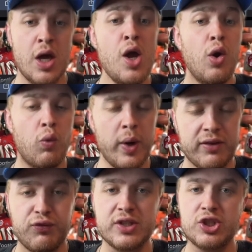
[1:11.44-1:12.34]
With
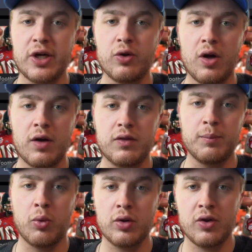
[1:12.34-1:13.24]
Fitzgerald off the
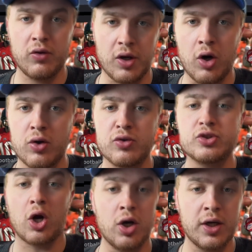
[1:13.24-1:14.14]
board, though, the Cardinals are
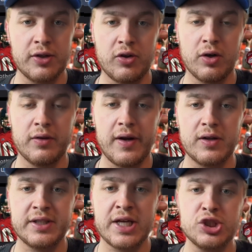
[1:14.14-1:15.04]
going to turn their
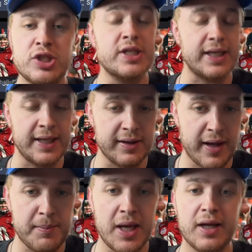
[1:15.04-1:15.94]
attention to Eli
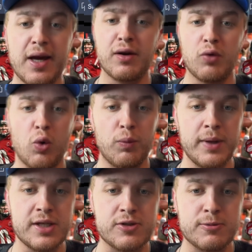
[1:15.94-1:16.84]
Manning out of Ole
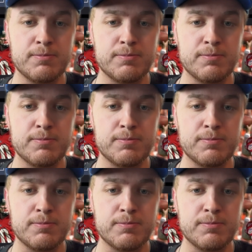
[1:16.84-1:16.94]
Miss.